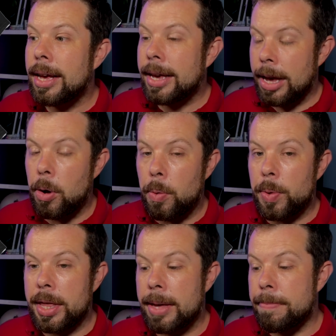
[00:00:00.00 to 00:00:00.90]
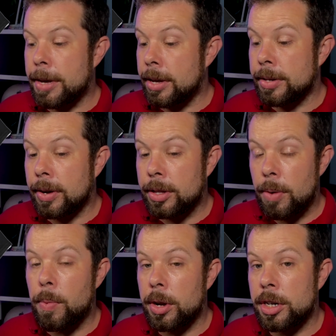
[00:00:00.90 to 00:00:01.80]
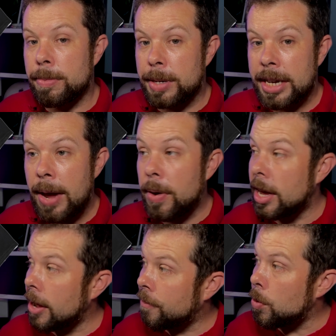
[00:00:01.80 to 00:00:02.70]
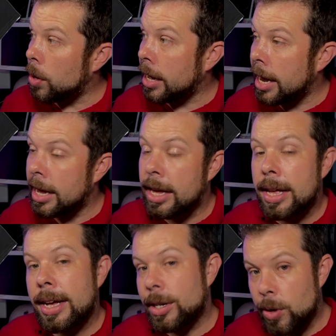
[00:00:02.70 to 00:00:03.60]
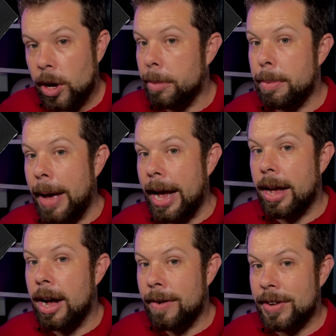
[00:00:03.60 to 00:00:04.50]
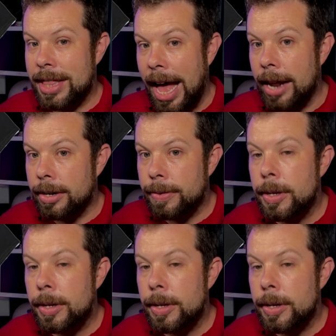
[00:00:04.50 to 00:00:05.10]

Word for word: Get on with it, because I don't want you to miss out. If you want to get it, it's not going to be back after that.